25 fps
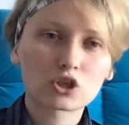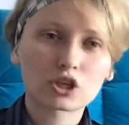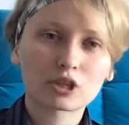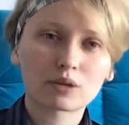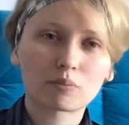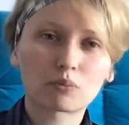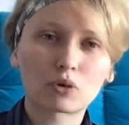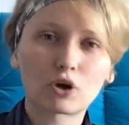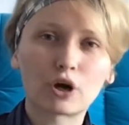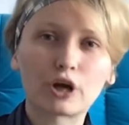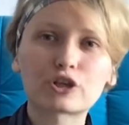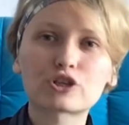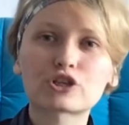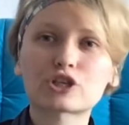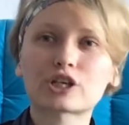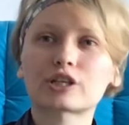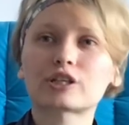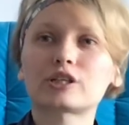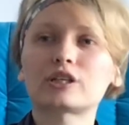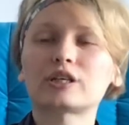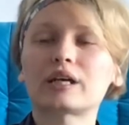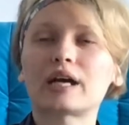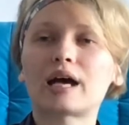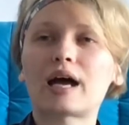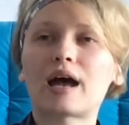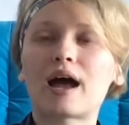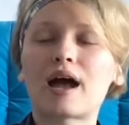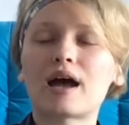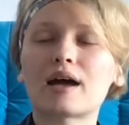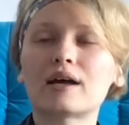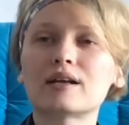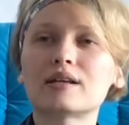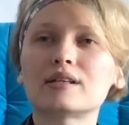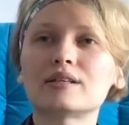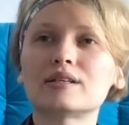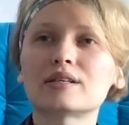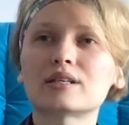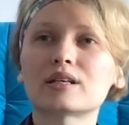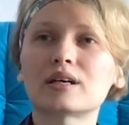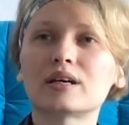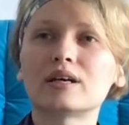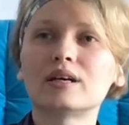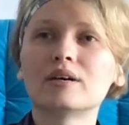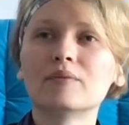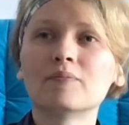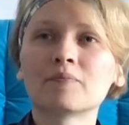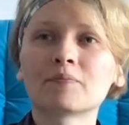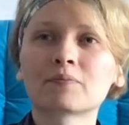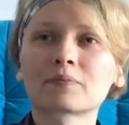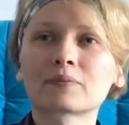the project and uh,
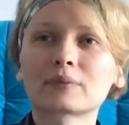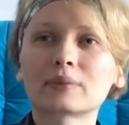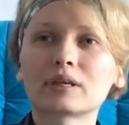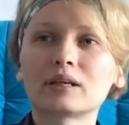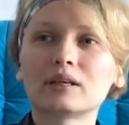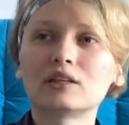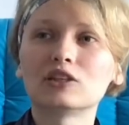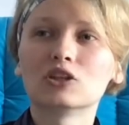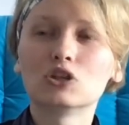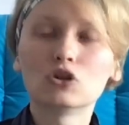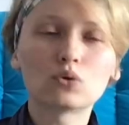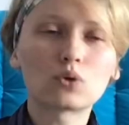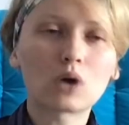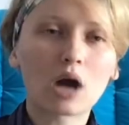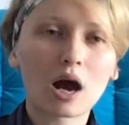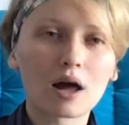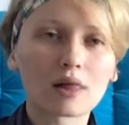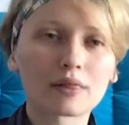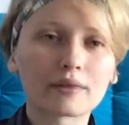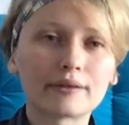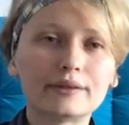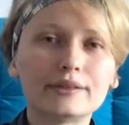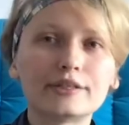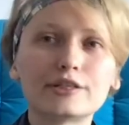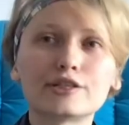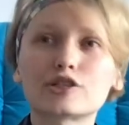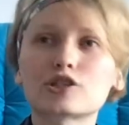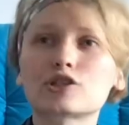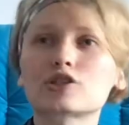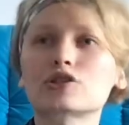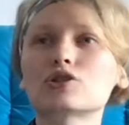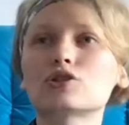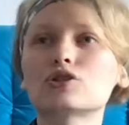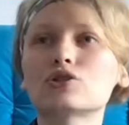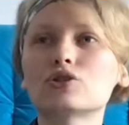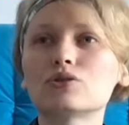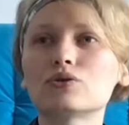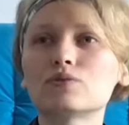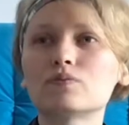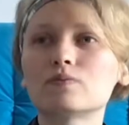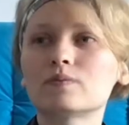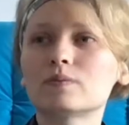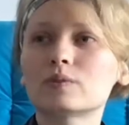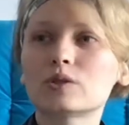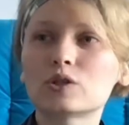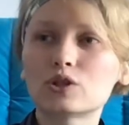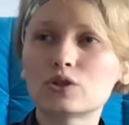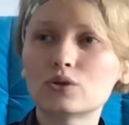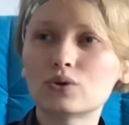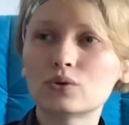new colors,
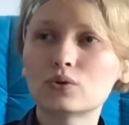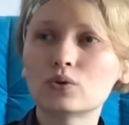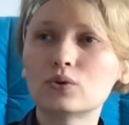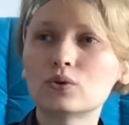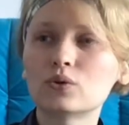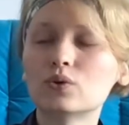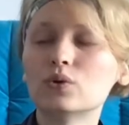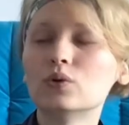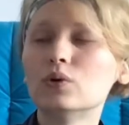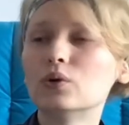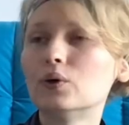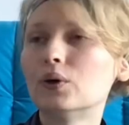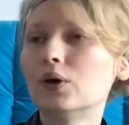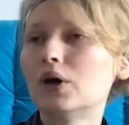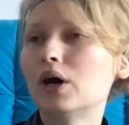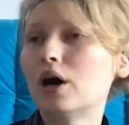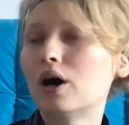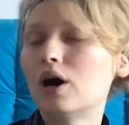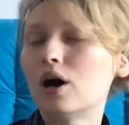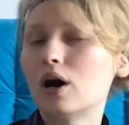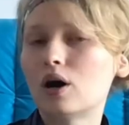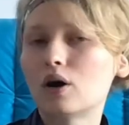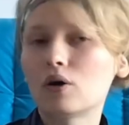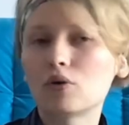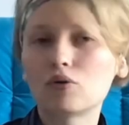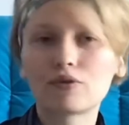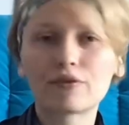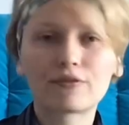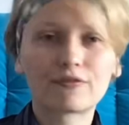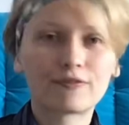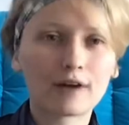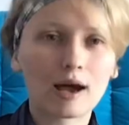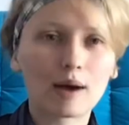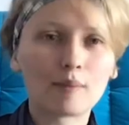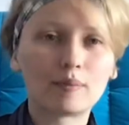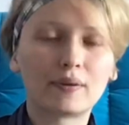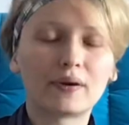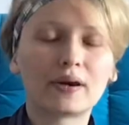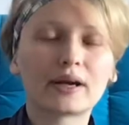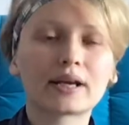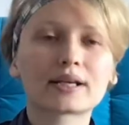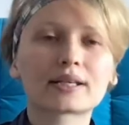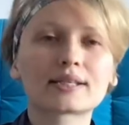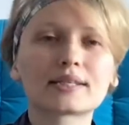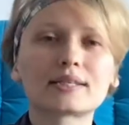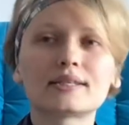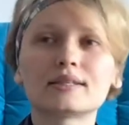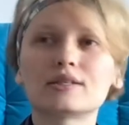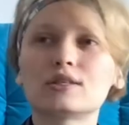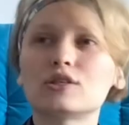new oh,
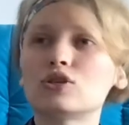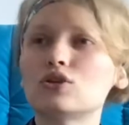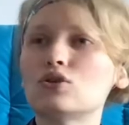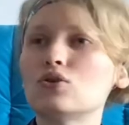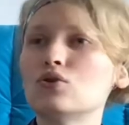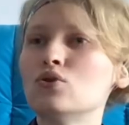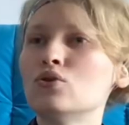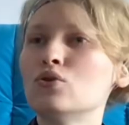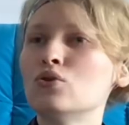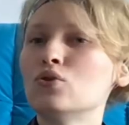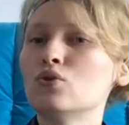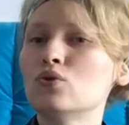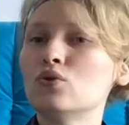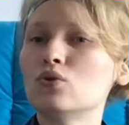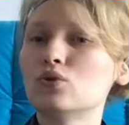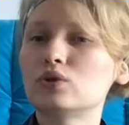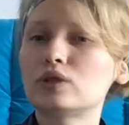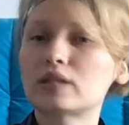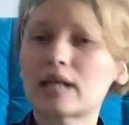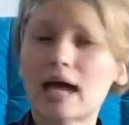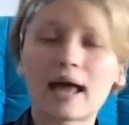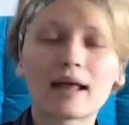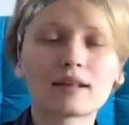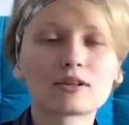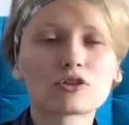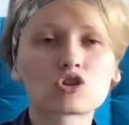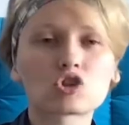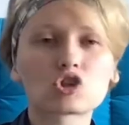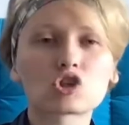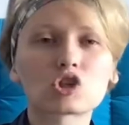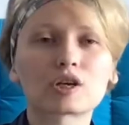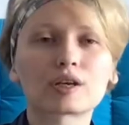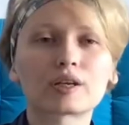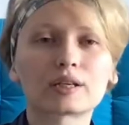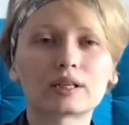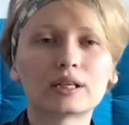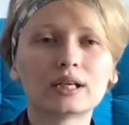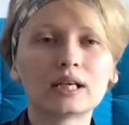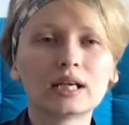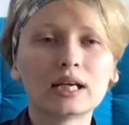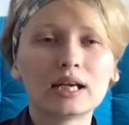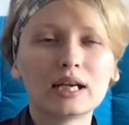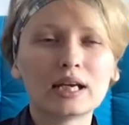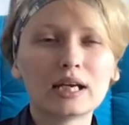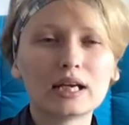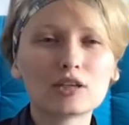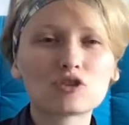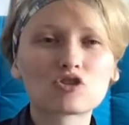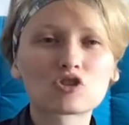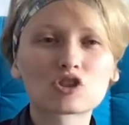fabrics, new tension.
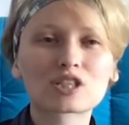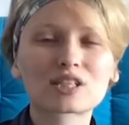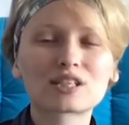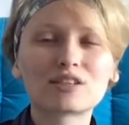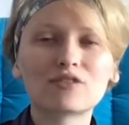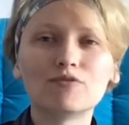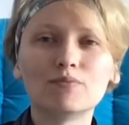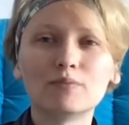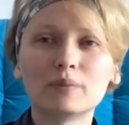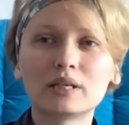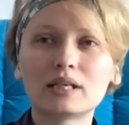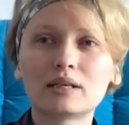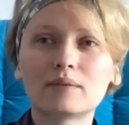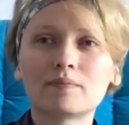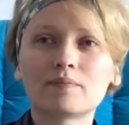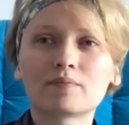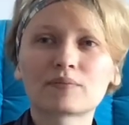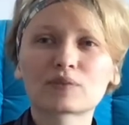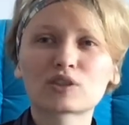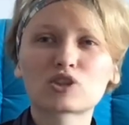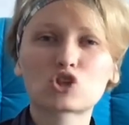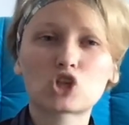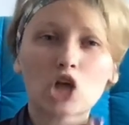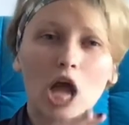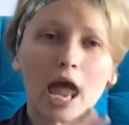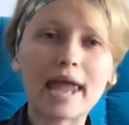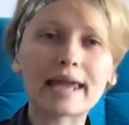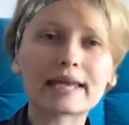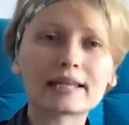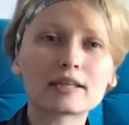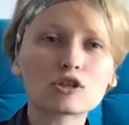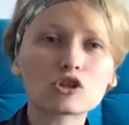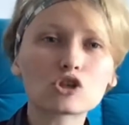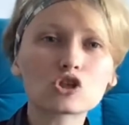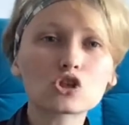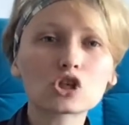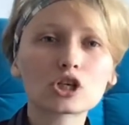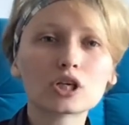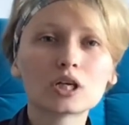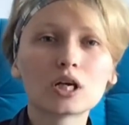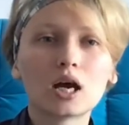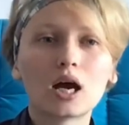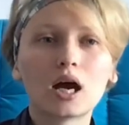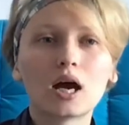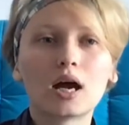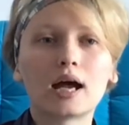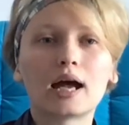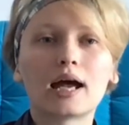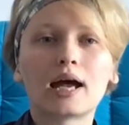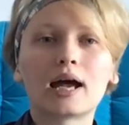It just gives me change
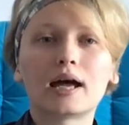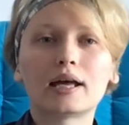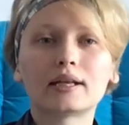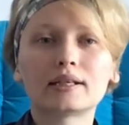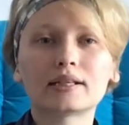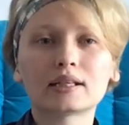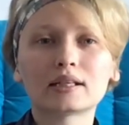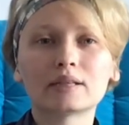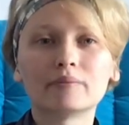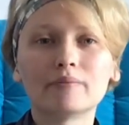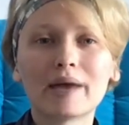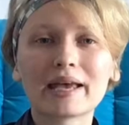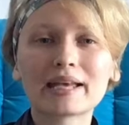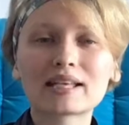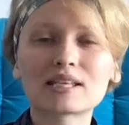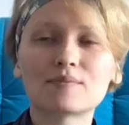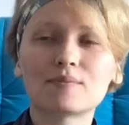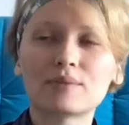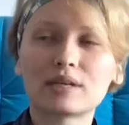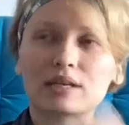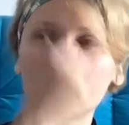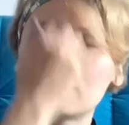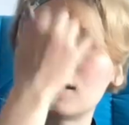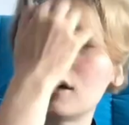and it makes me